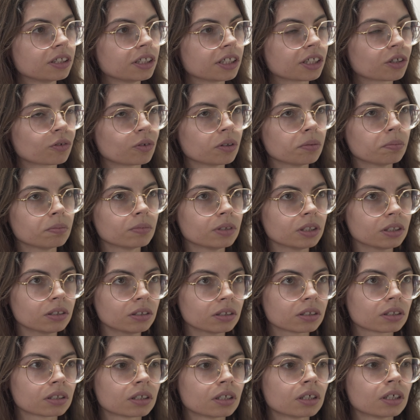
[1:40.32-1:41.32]
the
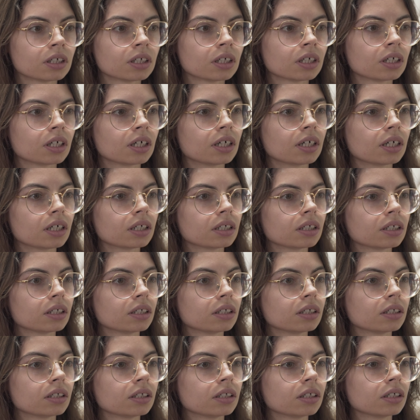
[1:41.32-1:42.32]
equipment,
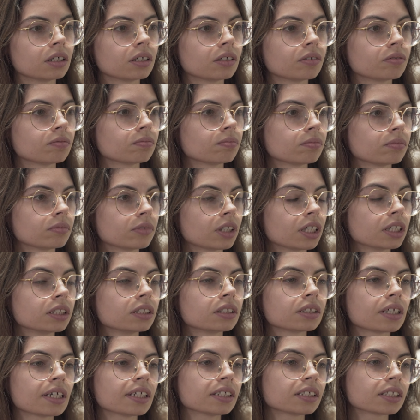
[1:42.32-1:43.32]

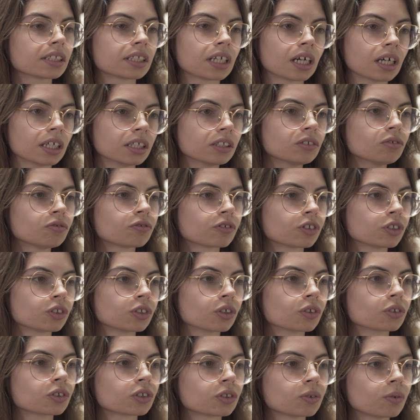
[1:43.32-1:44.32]
and as a guide for
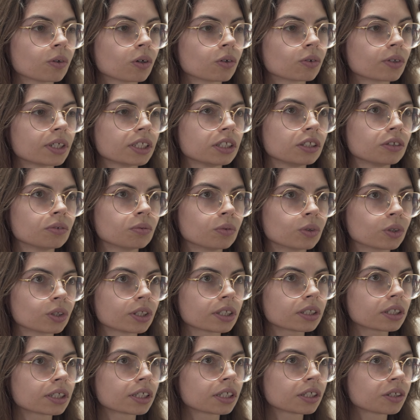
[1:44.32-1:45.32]
those who already
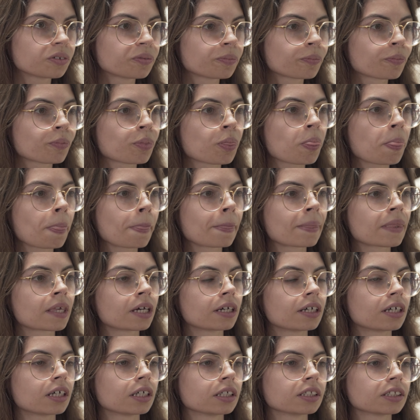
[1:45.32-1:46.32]
work
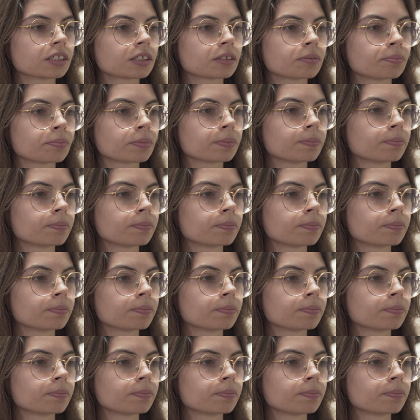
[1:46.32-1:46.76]
as